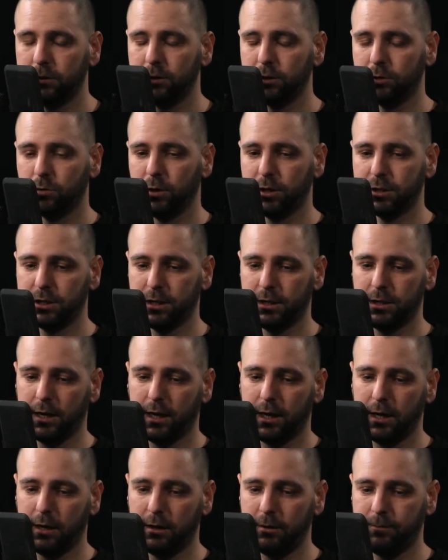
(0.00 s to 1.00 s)
Good question.
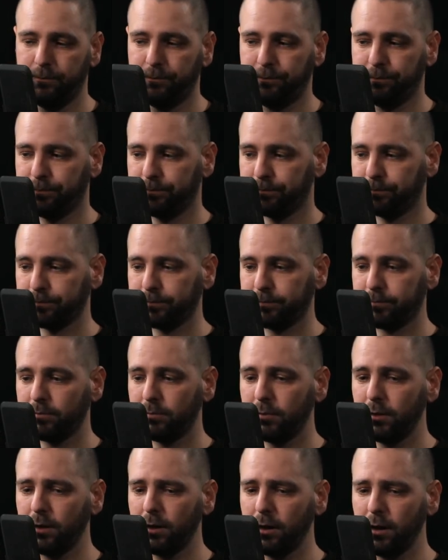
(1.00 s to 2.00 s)
Um,
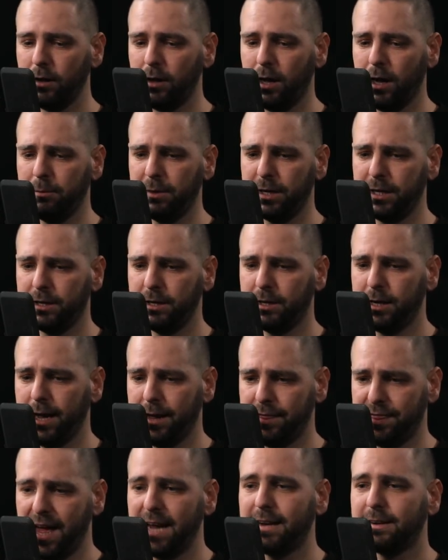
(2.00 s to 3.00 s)
I mean,
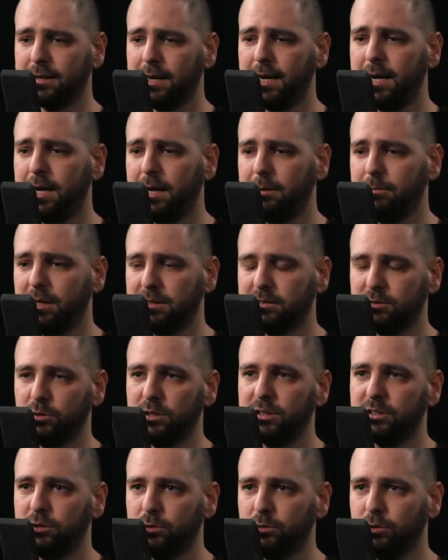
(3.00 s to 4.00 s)
at that time, as
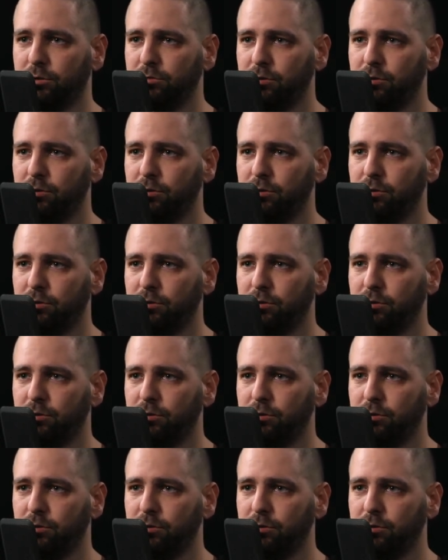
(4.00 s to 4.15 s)
soon as you